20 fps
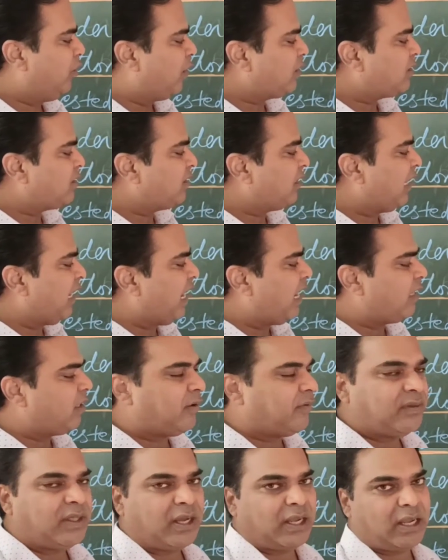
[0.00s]
was in the hand
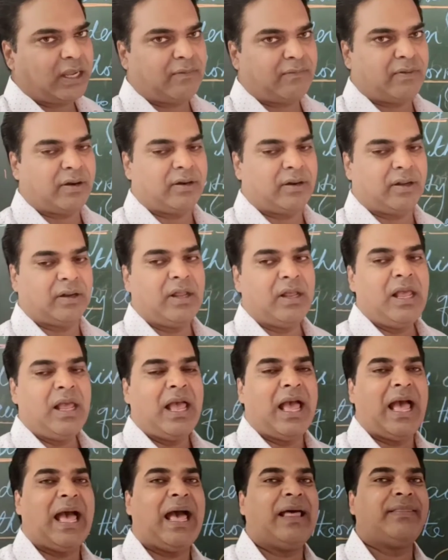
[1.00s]
of the governor,
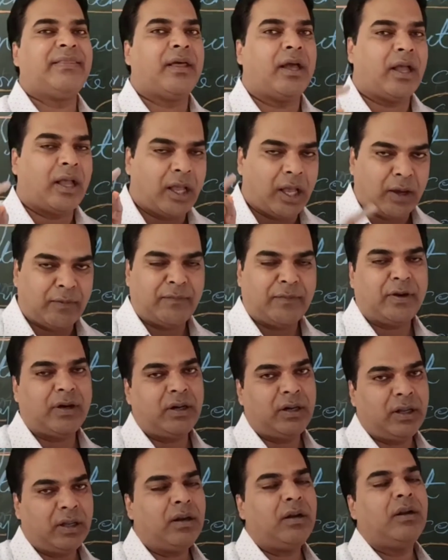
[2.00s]
and the
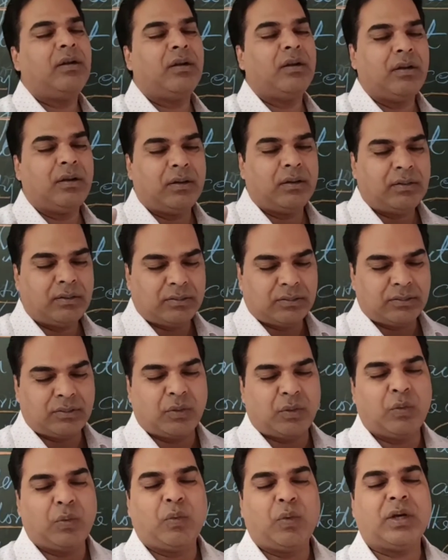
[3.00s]
governor
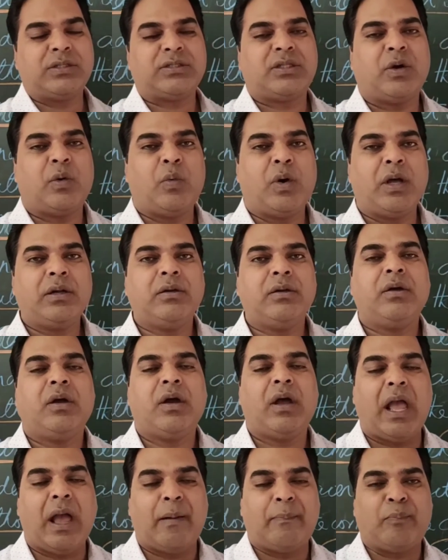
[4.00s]
was the one
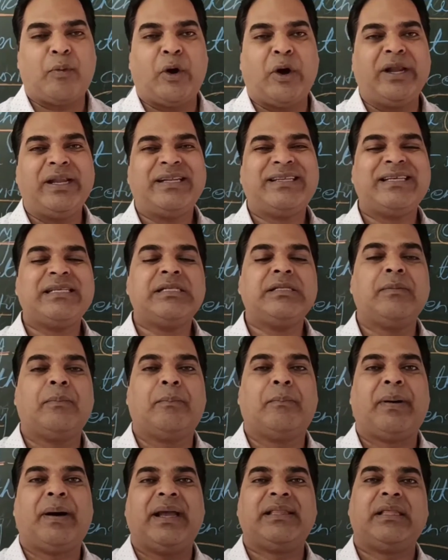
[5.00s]

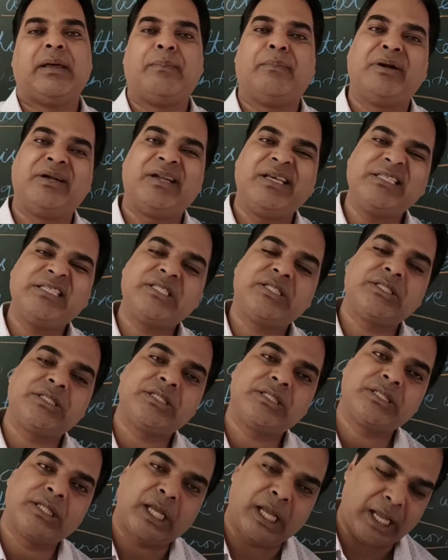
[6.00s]
appointed by the
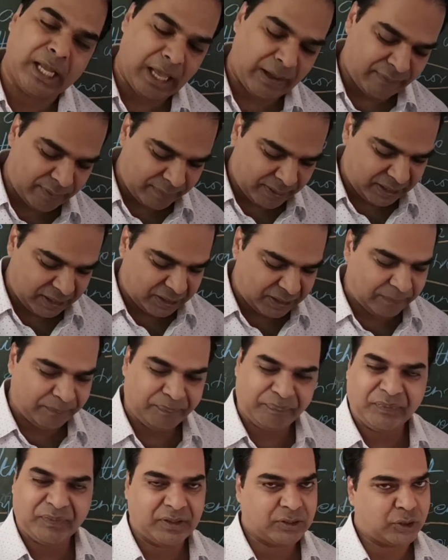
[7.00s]
British government.
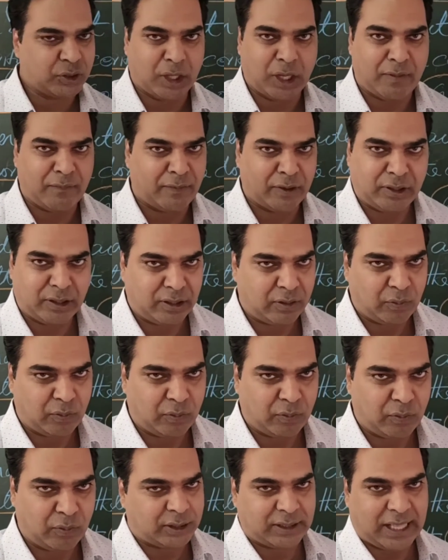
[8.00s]
So governor
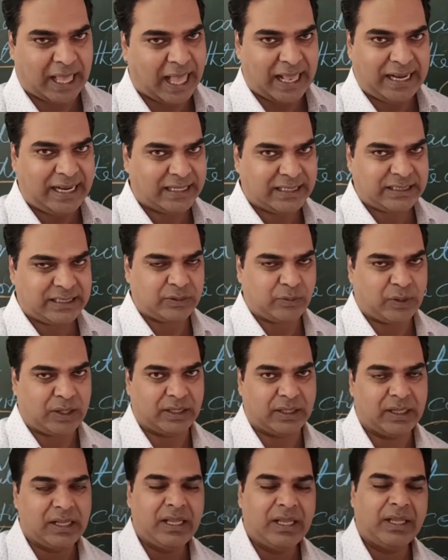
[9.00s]
was not the elected
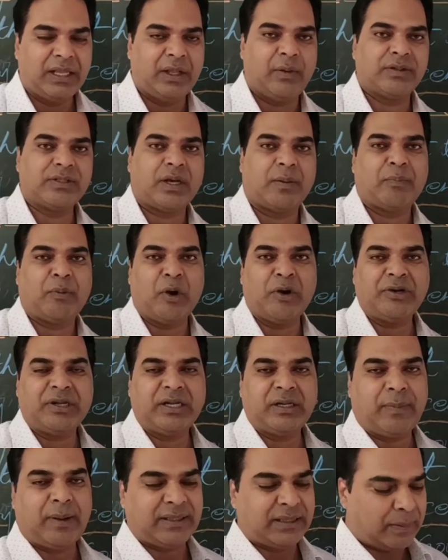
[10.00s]
one; he was
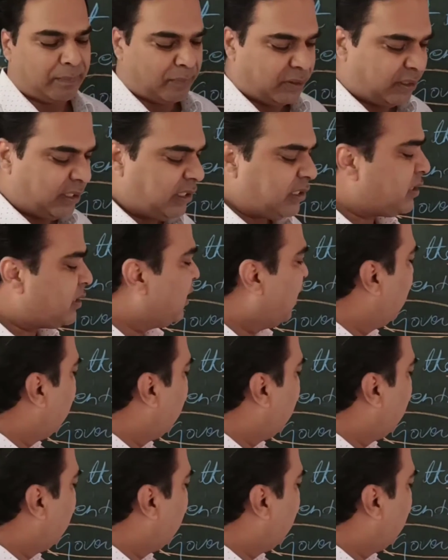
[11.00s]
appointed by the British